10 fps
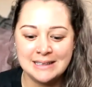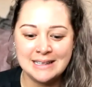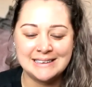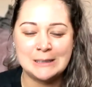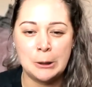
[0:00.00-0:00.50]

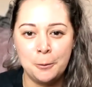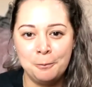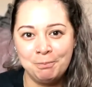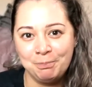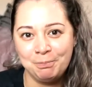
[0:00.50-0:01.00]
So
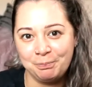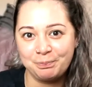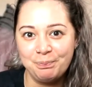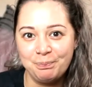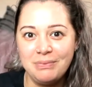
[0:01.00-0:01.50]

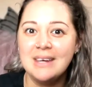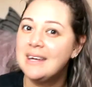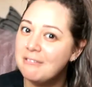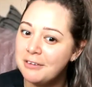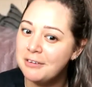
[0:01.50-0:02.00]
give
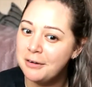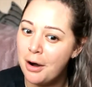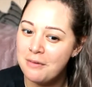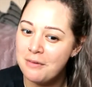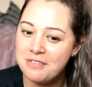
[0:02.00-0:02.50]
it a go
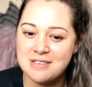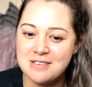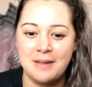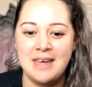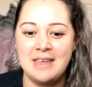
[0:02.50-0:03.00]
if there's one
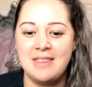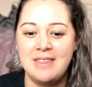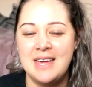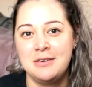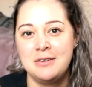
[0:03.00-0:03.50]
that
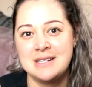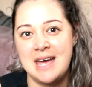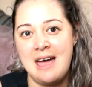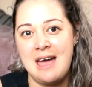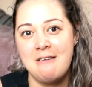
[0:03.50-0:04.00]
you need to
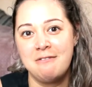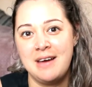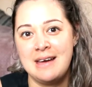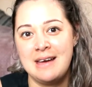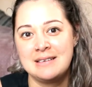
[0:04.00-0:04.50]
have,
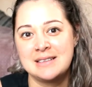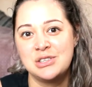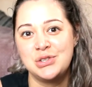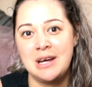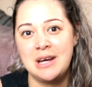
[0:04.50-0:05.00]
and
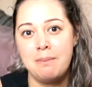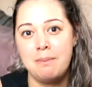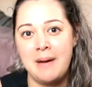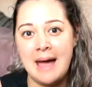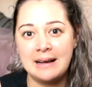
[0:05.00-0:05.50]
share
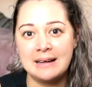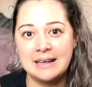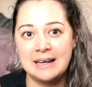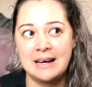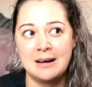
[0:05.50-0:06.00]
back,
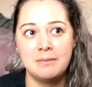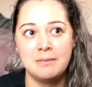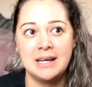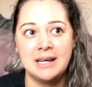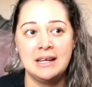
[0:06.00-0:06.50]

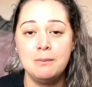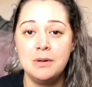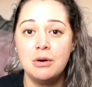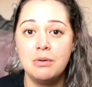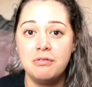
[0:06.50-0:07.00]
and let me
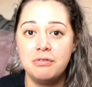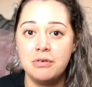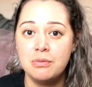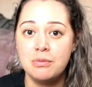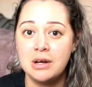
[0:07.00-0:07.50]
know if
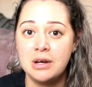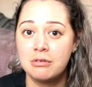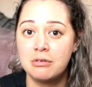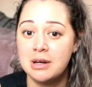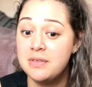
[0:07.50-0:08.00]
you agree
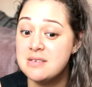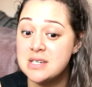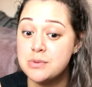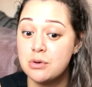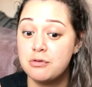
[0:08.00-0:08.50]
with these
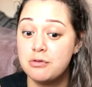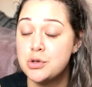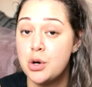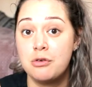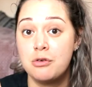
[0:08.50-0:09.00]
tips, or if you
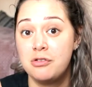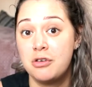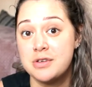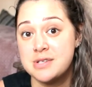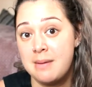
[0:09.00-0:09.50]
don't, or if you've
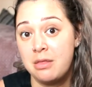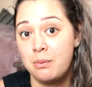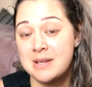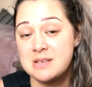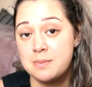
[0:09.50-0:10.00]
got some other
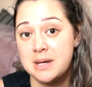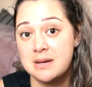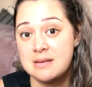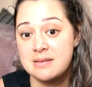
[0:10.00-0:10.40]
ones, because